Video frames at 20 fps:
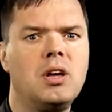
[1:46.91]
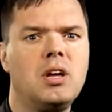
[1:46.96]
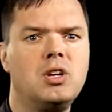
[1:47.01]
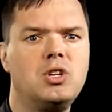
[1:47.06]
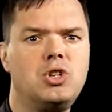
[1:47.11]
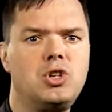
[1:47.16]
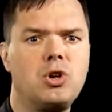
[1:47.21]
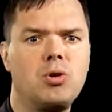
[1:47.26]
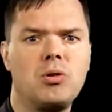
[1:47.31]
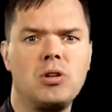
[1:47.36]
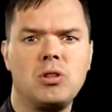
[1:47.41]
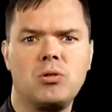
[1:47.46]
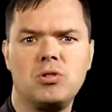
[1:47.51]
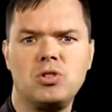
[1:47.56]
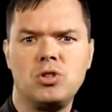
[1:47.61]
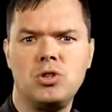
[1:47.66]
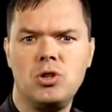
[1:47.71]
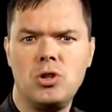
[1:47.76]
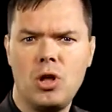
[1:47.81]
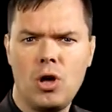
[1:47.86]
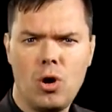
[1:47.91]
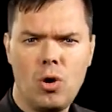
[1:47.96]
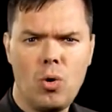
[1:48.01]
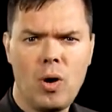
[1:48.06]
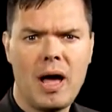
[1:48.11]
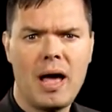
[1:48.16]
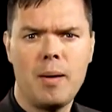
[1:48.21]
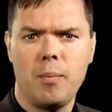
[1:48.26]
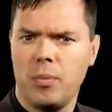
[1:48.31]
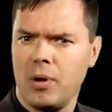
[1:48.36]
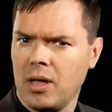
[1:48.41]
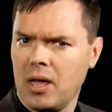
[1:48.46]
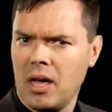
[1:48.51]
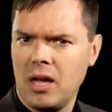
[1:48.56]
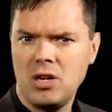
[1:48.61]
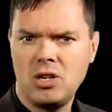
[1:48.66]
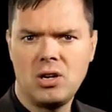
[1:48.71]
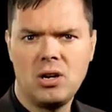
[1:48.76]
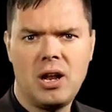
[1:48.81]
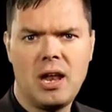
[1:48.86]
ensuring there is no
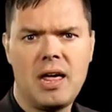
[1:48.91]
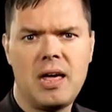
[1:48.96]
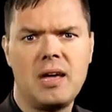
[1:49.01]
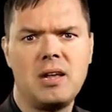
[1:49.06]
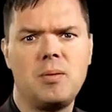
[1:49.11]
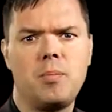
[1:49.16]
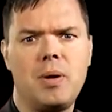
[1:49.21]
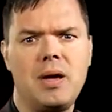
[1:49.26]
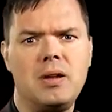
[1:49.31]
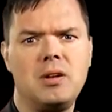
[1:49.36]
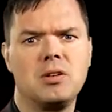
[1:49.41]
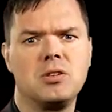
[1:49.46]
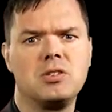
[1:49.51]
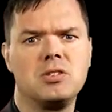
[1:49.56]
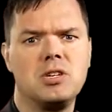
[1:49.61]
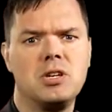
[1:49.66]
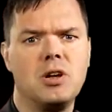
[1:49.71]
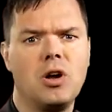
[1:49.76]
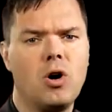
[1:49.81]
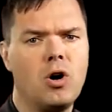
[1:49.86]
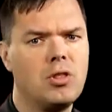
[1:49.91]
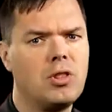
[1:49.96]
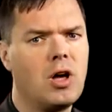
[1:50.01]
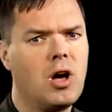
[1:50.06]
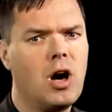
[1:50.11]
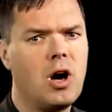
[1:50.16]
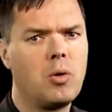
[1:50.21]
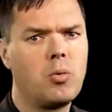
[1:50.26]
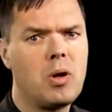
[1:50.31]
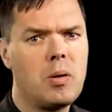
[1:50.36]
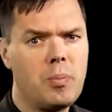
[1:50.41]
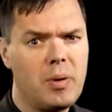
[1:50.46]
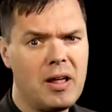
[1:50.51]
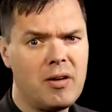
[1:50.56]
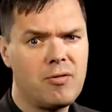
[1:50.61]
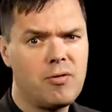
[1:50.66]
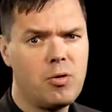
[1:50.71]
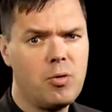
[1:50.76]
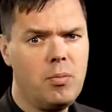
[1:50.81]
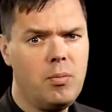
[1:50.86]
application layer dependency on the hardware
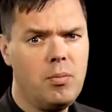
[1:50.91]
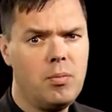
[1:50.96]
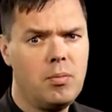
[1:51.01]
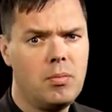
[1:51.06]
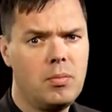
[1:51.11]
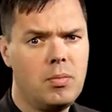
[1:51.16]
platform,